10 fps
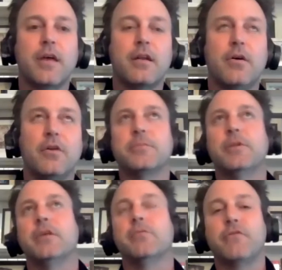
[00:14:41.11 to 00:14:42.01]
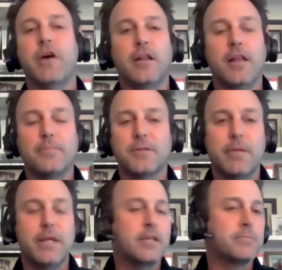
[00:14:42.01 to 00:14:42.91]
then ultimately it would funnel up to
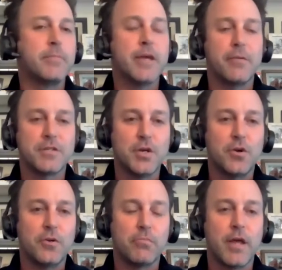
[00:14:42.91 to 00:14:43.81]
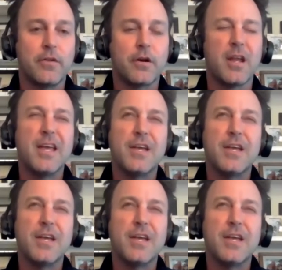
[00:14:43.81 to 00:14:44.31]
me because maybe I was the older brother.